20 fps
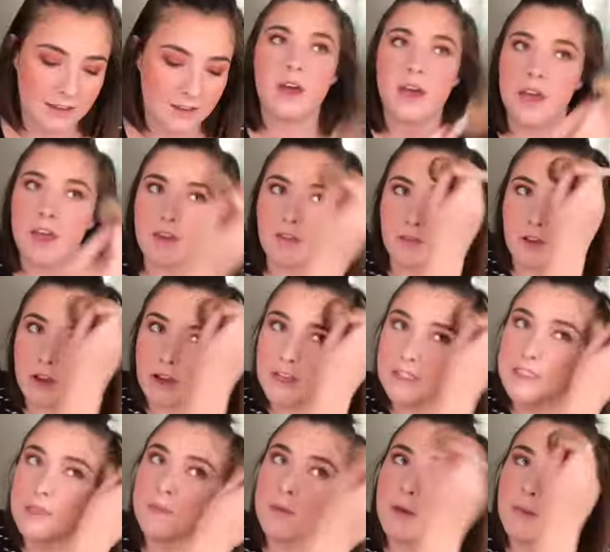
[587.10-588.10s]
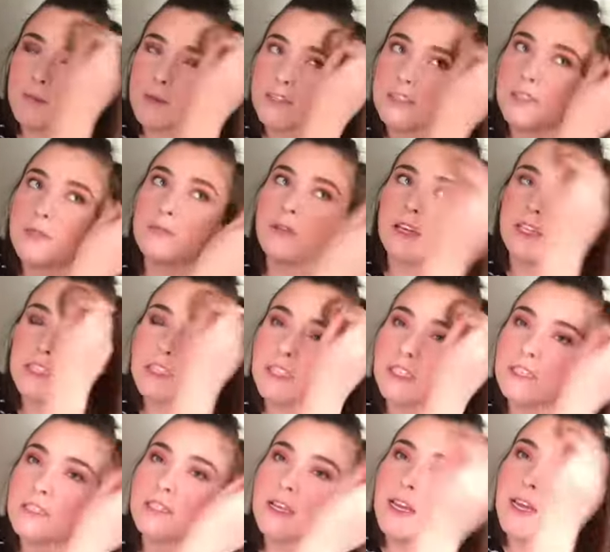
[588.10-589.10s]
But if you're into pigmented
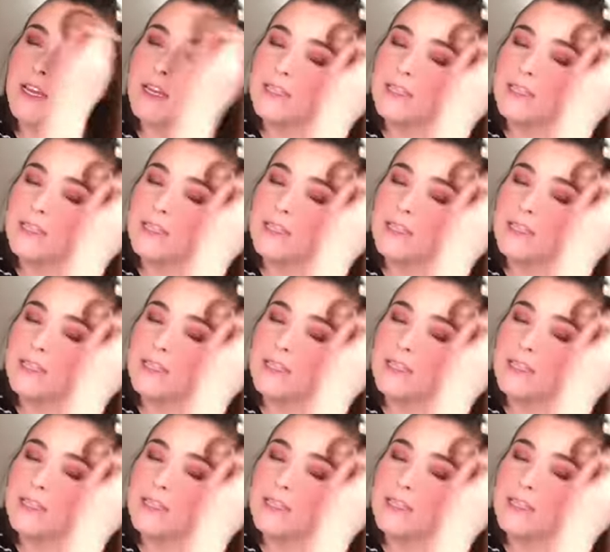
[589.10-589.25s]
blushes,